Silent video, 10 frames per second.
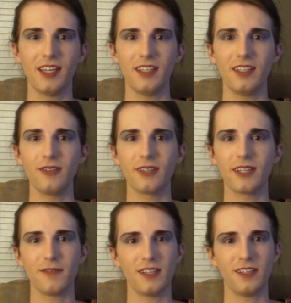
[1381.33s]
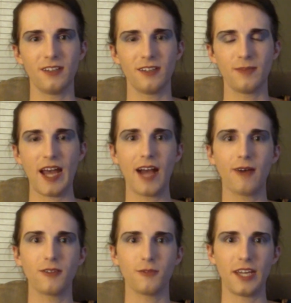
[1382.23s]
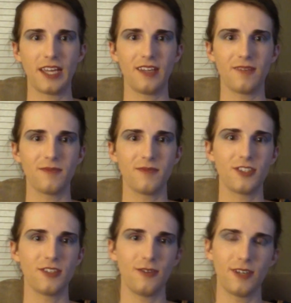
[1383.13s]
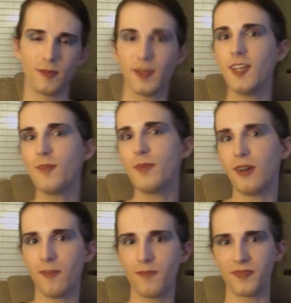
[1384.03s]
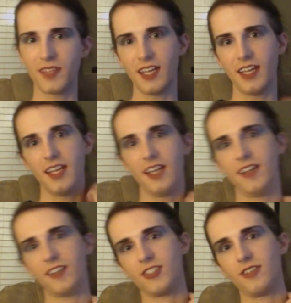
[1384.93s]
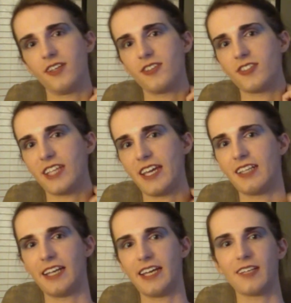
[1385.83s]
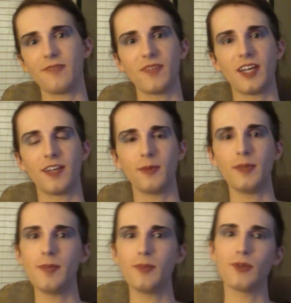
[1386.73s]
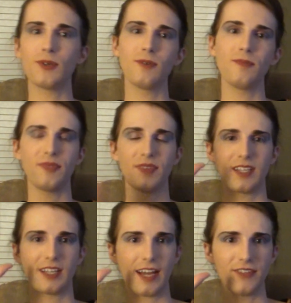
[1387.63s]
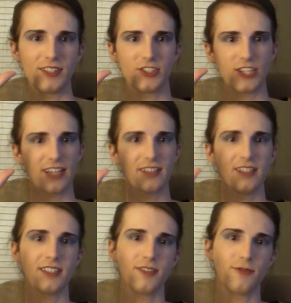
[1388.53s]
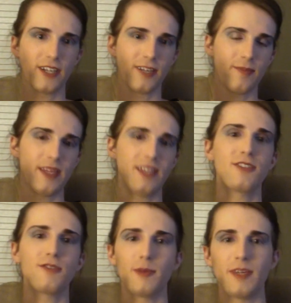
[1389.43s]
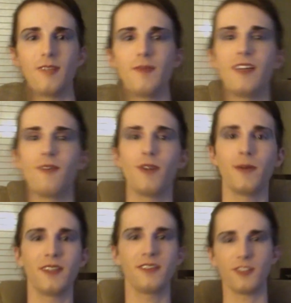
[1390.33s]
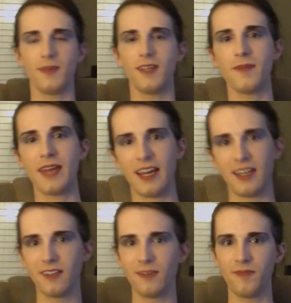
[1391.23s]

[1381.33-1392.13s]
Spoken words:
you are giving your power away to other people. So you're saying, like, other people have this checklist of what it means for me to be a woman or to be a man.